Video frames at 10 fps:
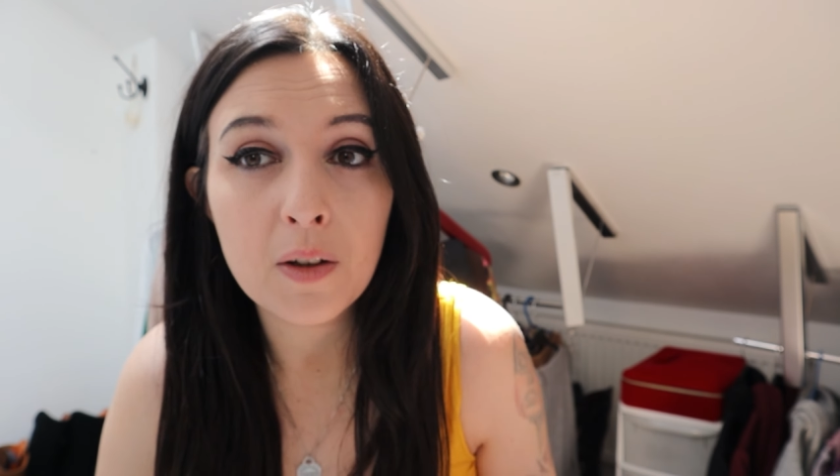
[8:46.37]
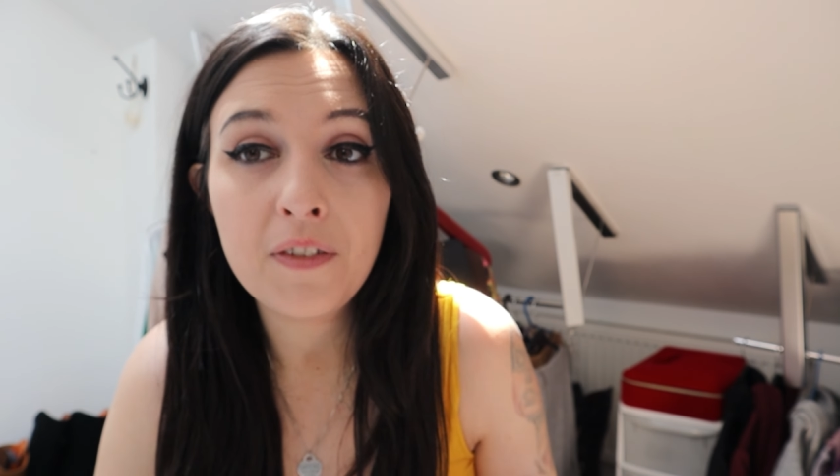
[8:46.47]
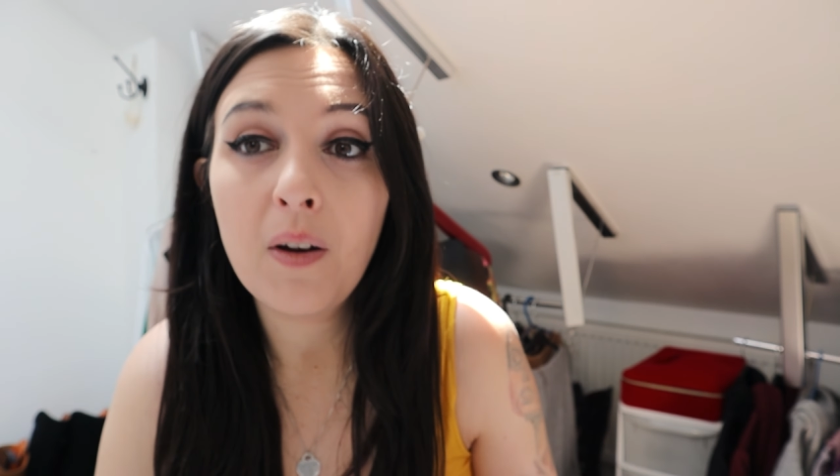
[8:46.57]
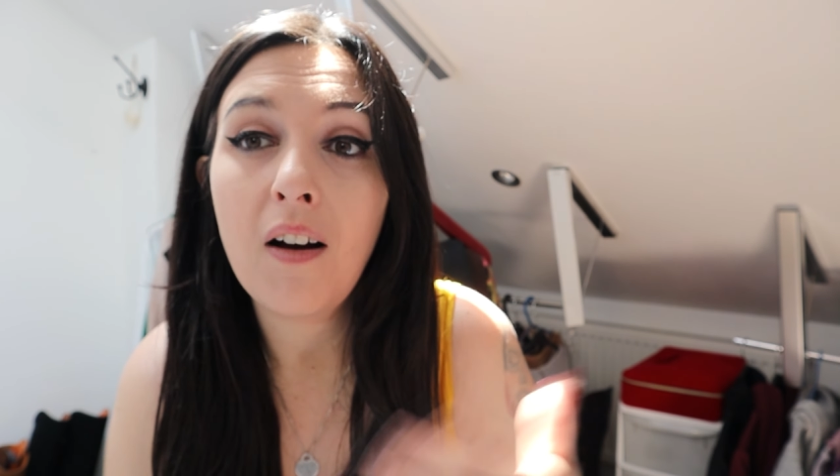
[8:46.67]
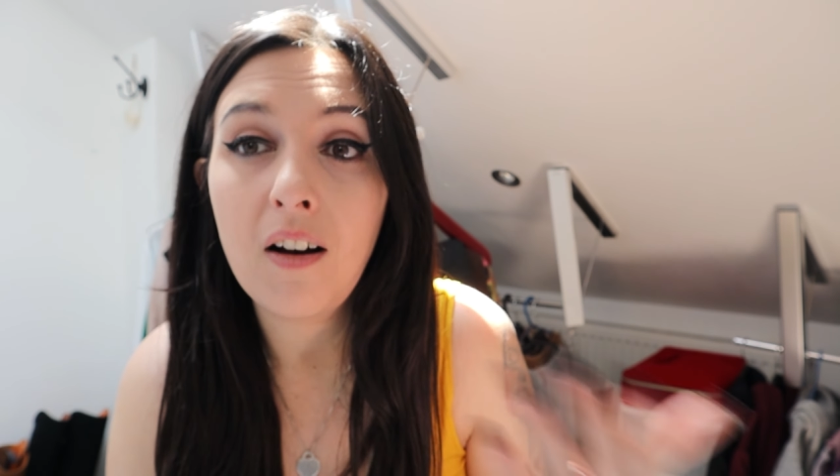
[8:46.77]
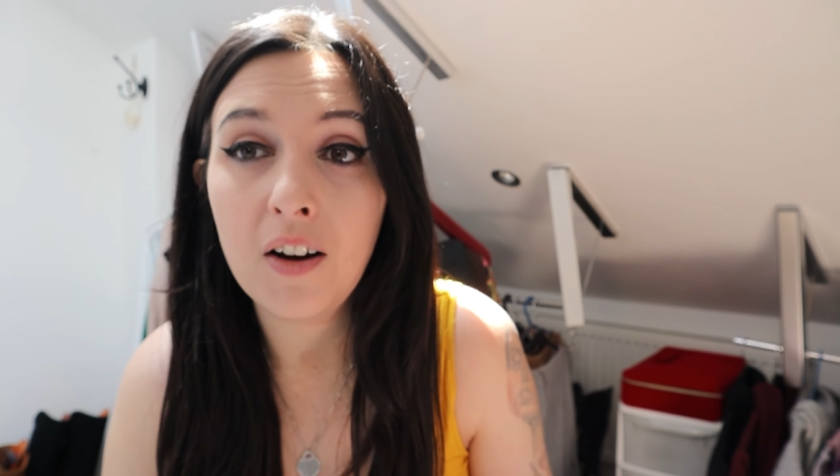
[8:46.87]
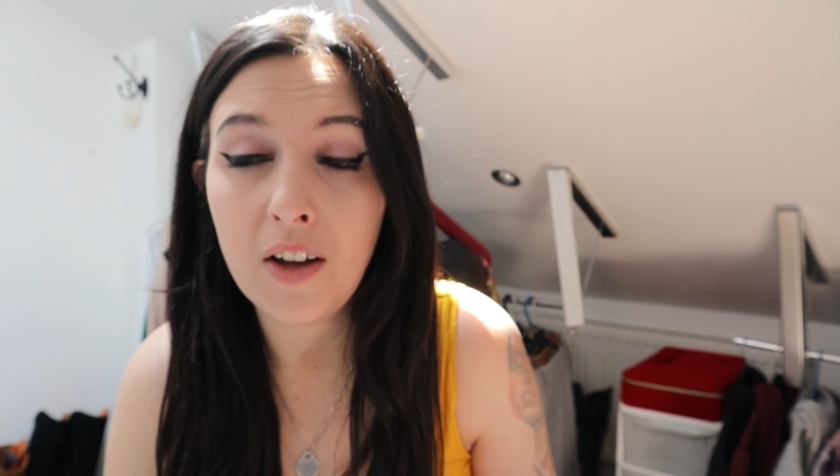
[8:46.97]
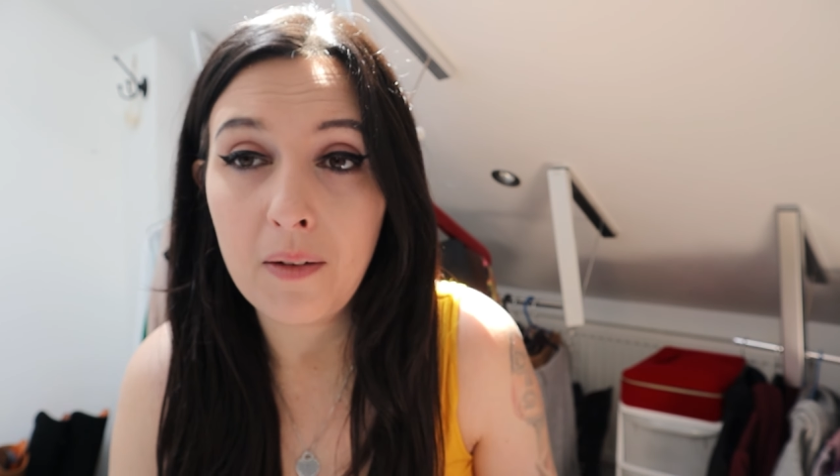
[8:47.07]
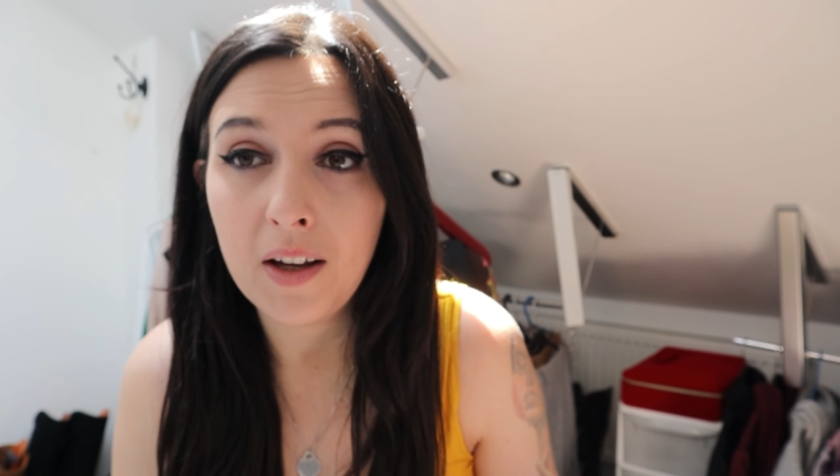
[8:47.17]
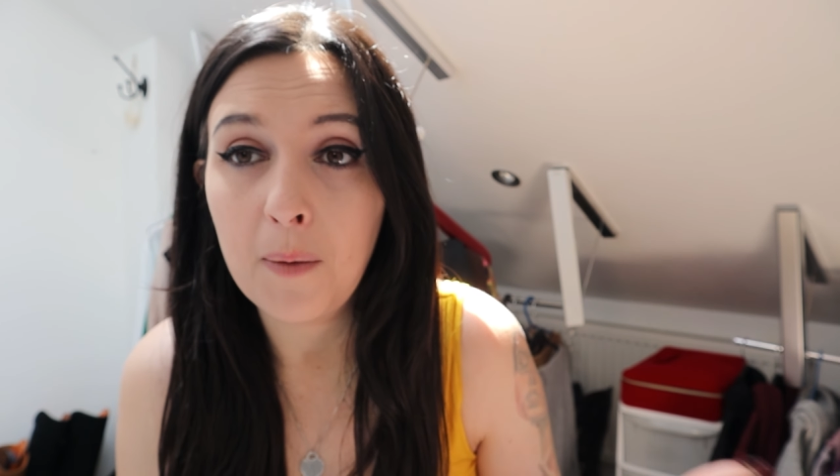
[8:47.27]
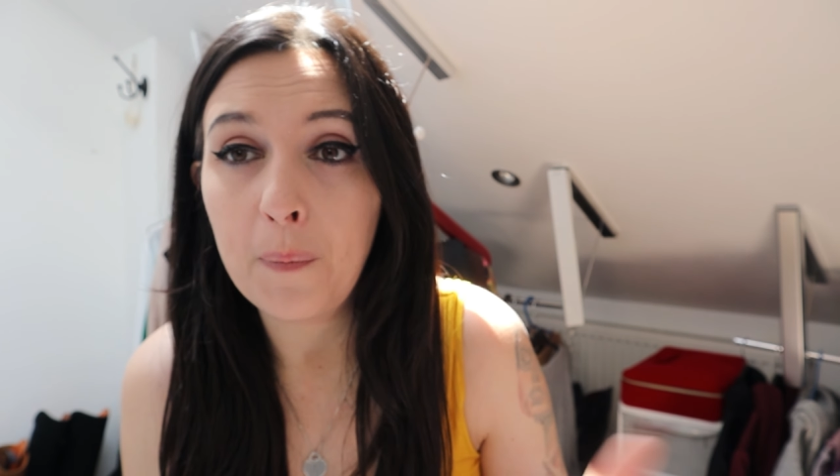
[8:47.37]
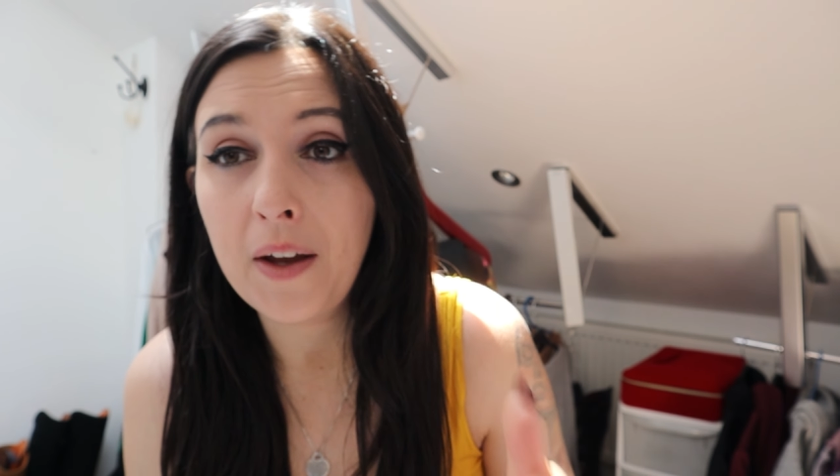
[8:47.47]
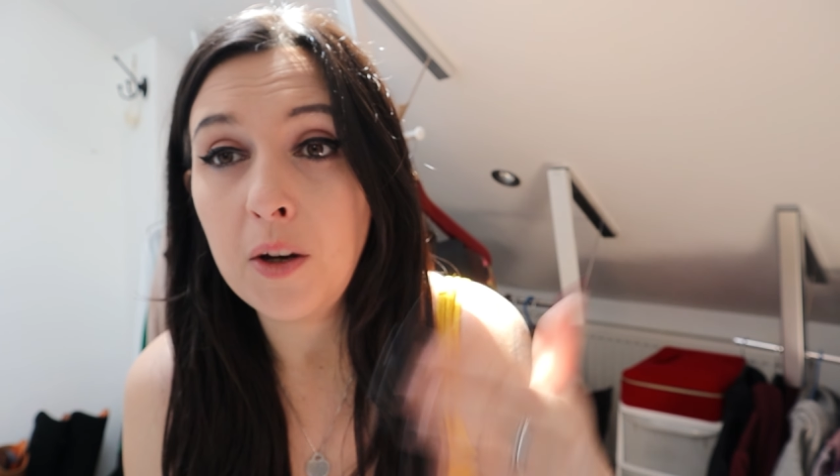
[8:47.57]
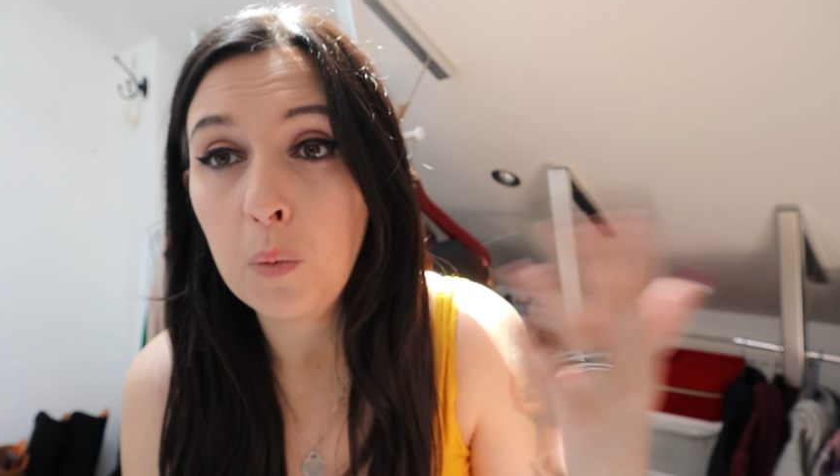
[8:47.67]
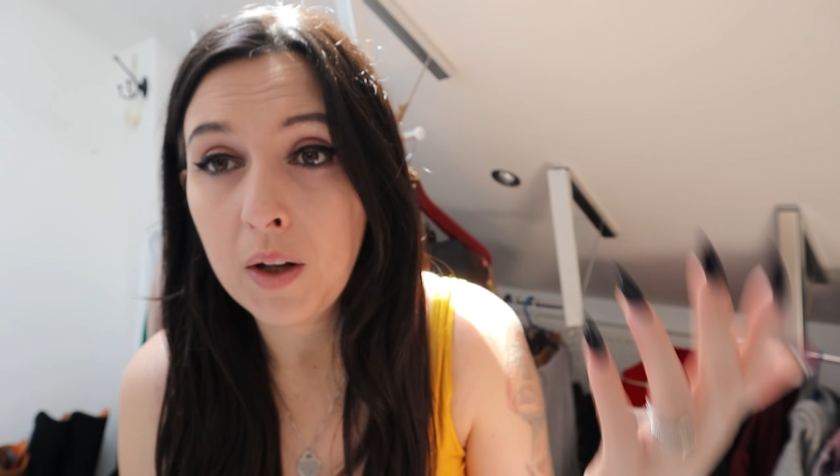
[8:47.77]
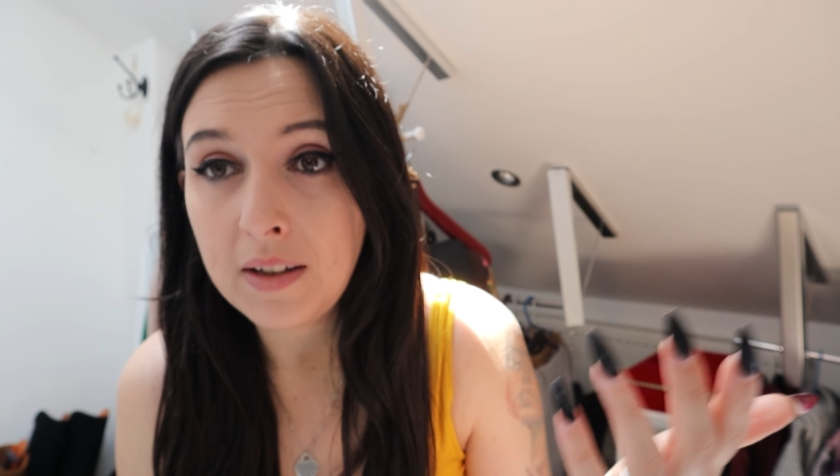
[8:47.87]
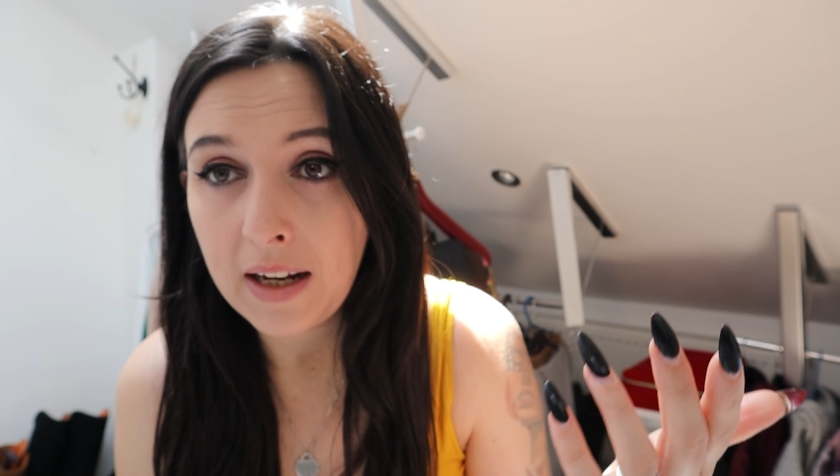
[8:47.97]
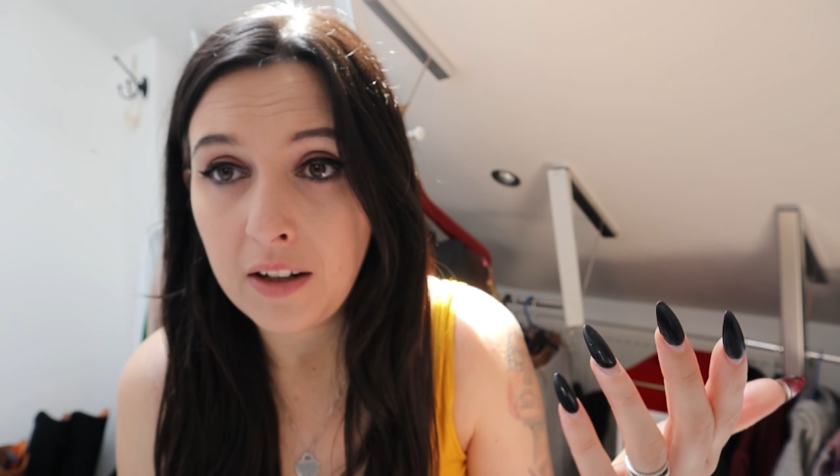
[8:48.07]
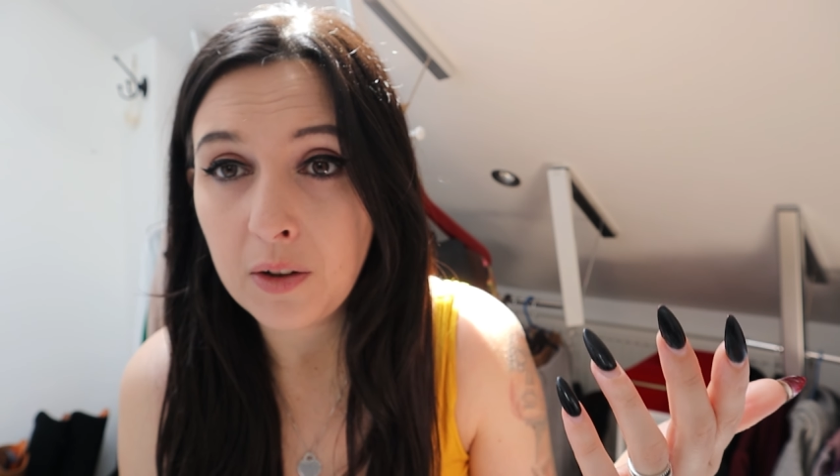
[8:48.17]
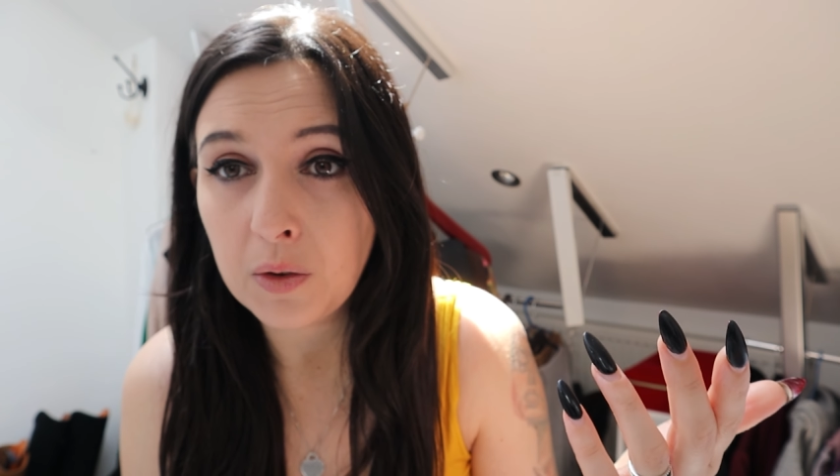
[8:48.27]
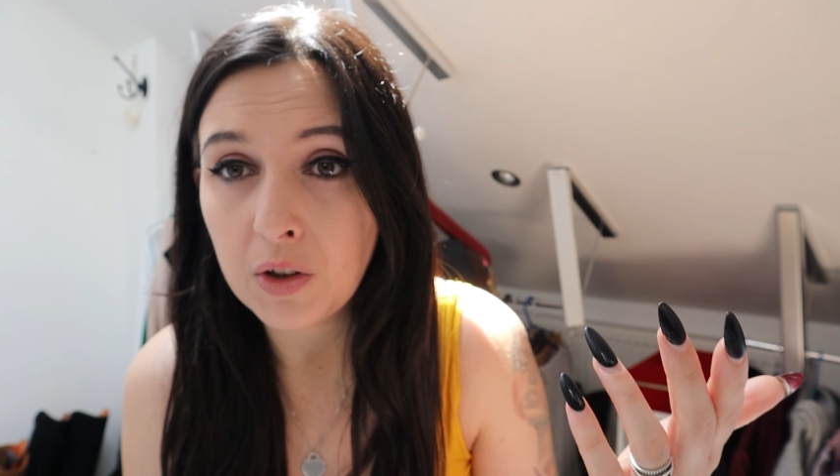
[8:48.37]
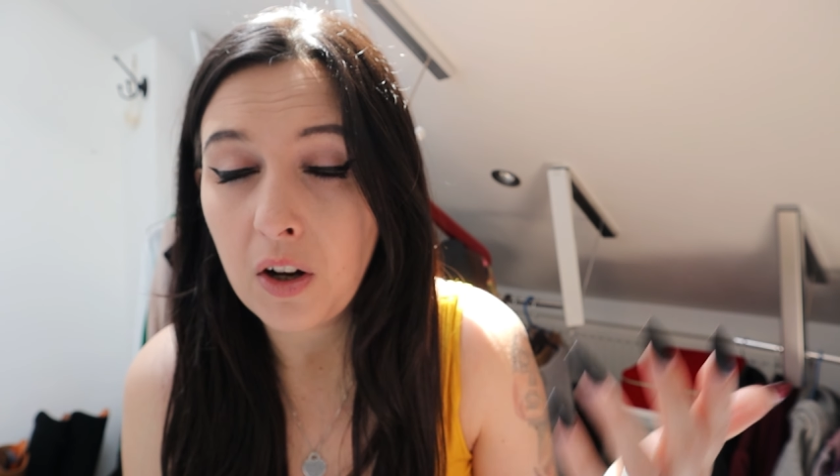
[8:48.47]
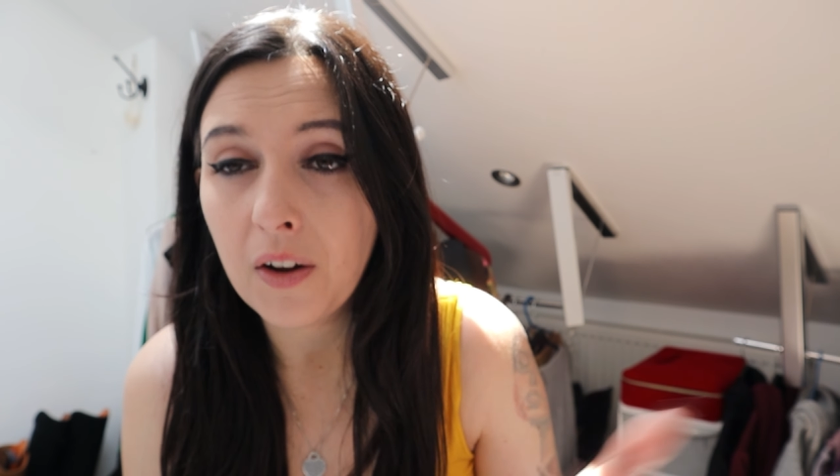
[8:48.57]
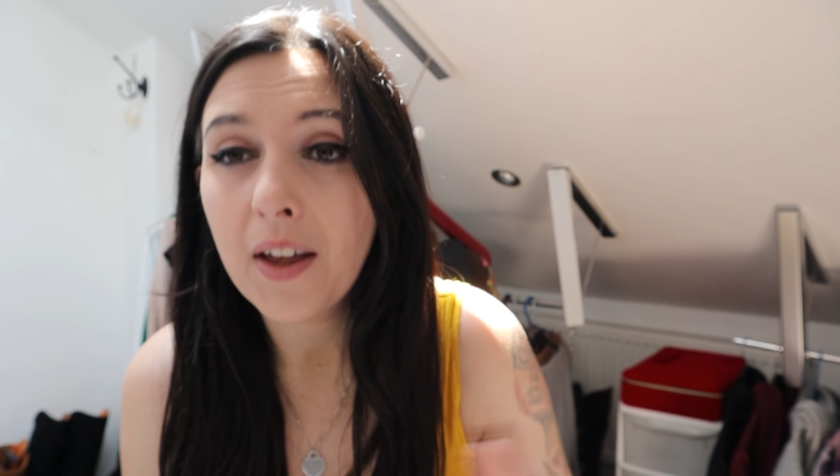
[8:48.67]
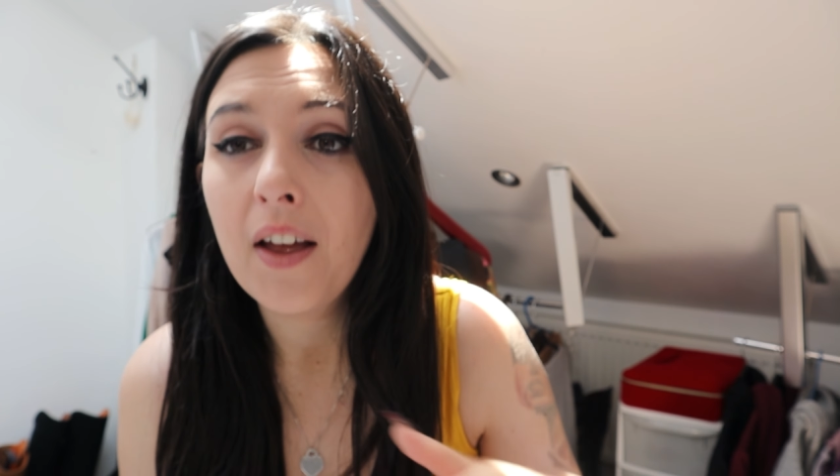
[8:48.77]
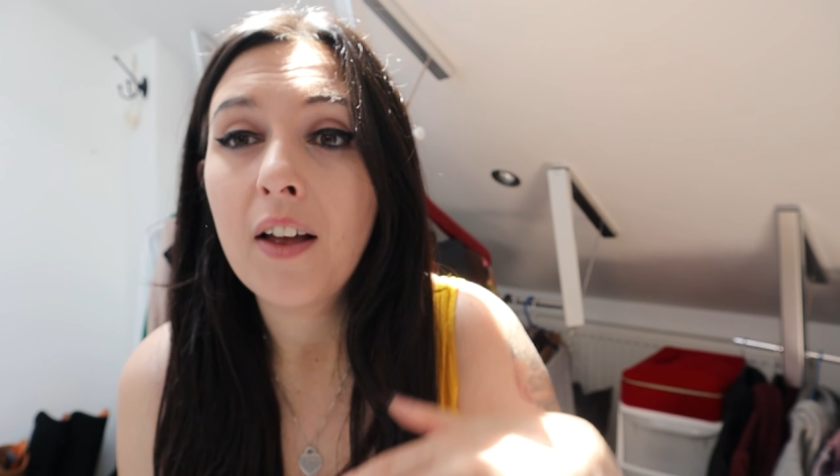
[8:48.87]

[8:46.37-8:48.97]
So if you are going up there and you want to take your dog,